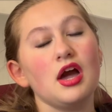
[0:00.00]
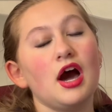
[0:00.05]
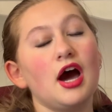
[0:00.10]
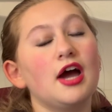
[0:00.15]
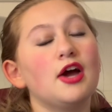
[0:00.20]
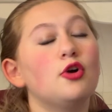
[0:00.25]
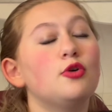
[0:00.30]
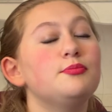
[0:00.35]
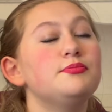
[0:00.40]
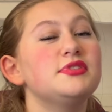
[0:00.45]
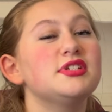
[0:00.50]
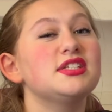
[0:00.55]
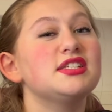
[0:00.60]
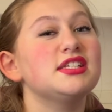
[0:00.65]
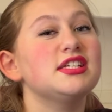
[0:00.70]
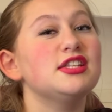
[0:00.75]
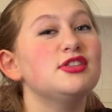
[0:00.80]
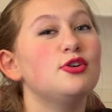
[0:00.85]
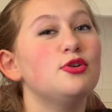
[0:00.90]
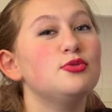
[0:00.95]
I hope to
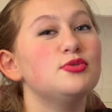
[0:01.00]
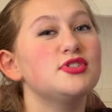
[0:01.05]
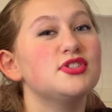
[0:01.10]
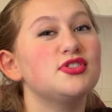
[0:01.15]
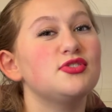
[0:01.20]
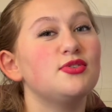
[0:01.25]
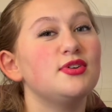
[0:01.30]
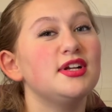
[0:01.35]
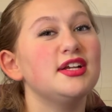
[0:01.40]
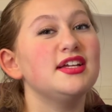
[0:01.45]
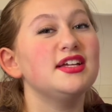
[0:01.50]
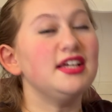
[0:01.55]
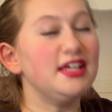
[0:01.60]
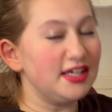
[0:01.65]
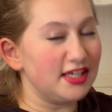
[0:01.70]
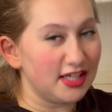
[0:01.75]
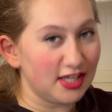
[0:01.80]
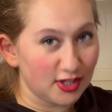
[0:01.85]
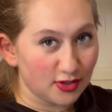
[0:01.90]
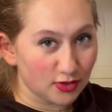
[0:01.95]
see those three
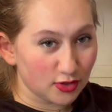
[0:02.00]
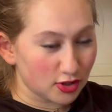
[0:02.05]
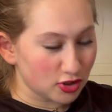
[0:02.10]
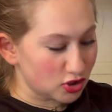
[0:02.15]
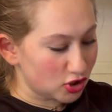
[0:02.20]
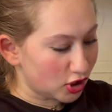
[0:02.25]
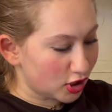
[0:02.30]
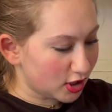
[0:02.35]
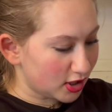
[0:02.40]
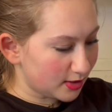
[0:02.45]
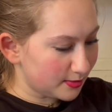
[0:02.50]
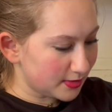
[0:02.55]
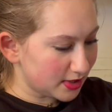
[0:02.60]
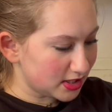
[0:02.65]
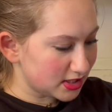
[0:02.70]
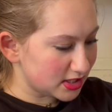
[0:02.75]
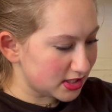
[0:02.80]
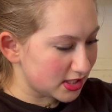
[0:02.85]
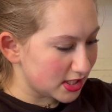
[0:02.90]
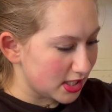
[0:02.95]
in the
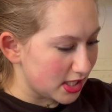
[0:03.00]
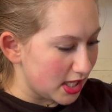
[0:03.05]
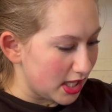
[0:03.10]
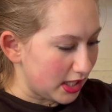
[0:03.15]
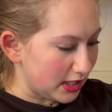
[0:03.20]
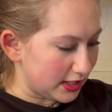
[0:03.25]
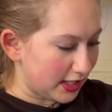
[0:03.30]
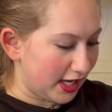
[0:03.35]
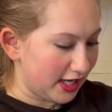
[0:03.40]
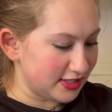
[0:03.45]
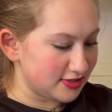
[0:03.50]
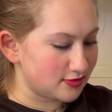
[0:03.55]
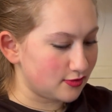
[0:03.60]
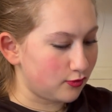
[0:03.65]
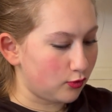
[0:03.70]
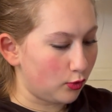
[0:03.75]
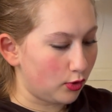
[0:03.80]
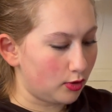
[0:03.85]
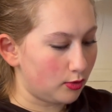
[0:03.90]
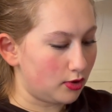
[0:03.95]
tournament. Last
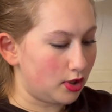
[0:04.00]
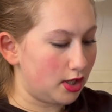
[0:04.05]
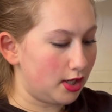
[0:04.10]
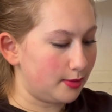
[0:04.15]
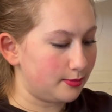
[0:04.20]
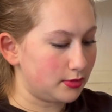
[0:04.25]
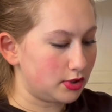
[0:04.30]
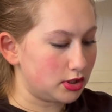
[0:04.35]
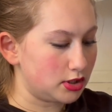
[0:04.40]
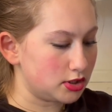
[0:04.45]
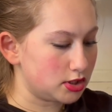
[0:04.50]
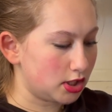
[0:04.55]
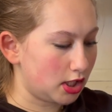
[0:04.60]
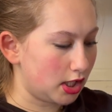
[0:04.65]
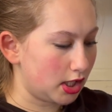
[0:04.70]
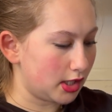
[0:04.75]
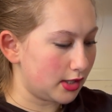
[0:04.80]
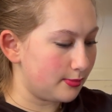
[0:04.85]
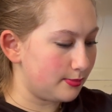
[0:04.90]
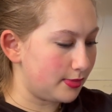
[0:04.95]
forward I'm going to
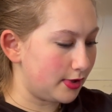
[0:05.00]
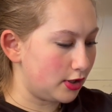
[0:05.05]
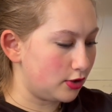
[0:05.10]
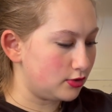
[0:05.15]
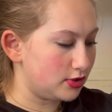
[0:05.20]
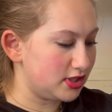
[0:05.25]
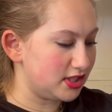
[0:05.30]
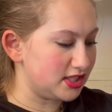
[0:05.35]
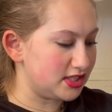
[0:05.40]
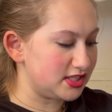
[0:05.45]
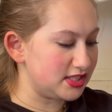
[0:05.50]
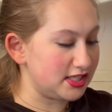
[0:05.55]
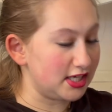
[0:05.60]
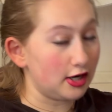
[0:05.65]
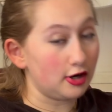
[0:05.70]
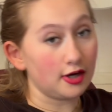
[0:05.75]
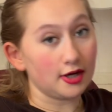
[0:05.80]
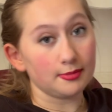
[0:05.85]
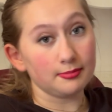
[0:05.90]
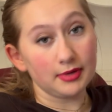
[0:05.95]
talk about is
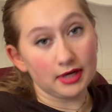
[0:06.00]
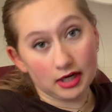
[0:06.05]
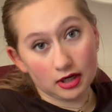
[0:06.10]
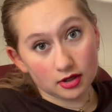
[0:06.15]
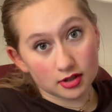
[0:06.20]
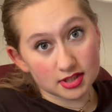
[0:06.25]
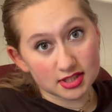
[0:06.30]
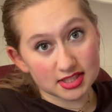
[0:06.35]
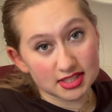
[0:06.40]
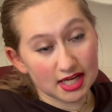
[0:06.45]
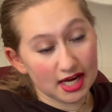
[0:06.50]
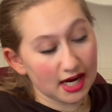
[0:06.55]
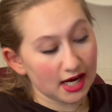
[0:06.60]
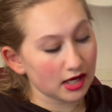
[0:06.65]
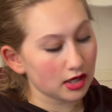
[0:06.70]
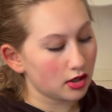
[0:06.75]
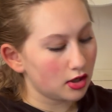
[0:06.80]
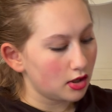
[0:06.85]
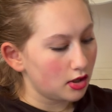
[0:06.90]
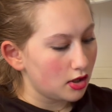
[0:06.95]
Tarek Parasak
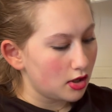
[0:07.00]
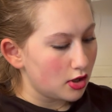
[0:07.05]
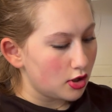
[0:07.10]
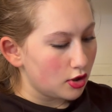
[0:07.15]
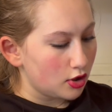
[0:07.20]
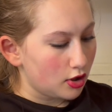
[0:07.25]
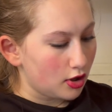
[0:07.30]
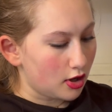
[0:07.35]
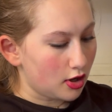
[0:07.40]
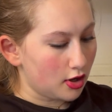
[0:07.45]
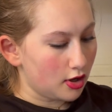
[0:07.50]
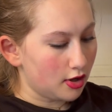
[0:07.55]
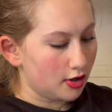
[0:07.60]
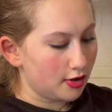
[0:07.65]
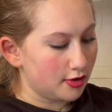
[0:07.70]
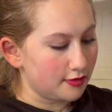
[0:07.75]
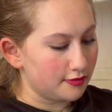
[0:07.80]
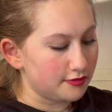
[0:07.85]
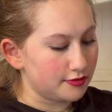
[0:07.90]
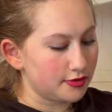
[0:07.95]

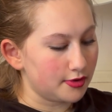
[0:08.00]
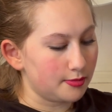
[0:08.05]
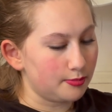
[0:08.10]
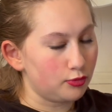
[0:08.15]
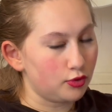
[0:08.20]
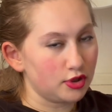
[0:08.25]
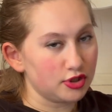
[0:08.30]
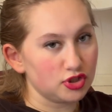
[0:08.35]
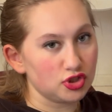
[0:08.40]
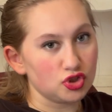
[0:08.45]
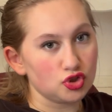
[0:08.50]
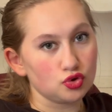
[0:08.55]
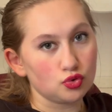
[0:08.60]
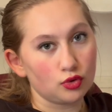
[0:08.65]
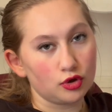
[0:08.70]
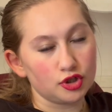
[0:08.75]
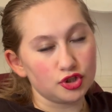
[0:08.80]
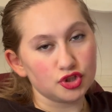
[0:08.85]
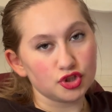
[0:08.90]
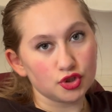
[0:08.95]
of the Prince
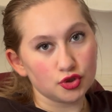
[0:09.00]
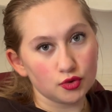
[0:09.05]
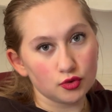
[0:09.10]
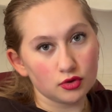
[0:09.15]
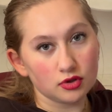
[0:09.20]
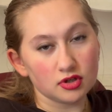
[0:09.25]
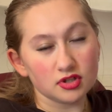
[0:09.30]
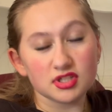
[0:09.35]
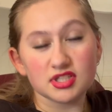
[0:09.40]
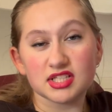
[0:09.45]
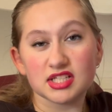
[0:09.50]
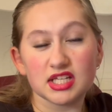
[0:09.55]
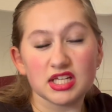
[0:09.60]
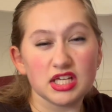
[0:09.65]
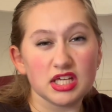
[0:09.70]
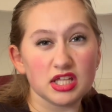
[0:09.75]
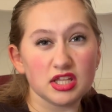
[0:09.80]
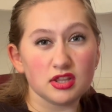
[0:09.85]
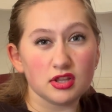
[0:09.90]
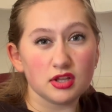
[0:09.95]
George Cougars
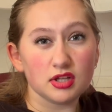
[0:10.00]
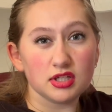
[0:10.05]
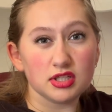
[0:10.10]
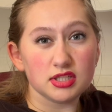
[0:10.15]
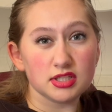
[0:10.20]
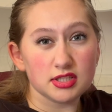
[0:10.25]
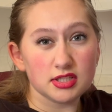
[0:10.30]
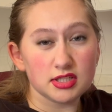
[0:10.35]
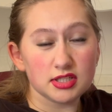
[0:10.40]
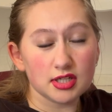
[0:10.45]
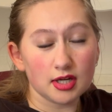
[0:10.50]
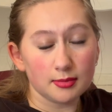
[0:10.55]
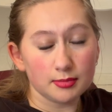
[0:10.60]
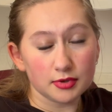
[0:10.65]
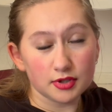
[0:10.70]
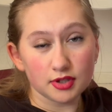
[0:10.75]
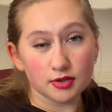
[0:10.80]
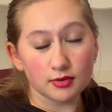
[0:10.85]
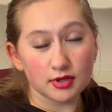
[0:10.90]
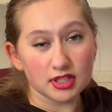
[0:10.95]
in the
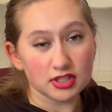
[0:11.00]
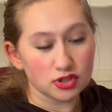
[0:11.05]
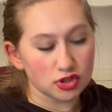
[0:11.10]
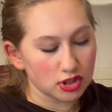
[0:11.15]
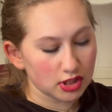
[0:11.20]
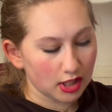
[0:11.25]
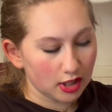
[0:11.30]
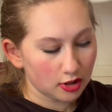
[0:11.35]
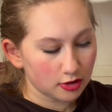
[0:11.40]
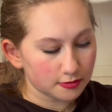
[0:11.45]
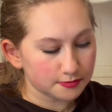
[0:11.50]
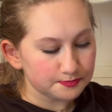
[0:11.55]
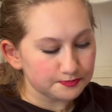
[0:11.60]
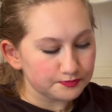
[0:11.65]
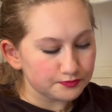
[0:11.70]
WHL.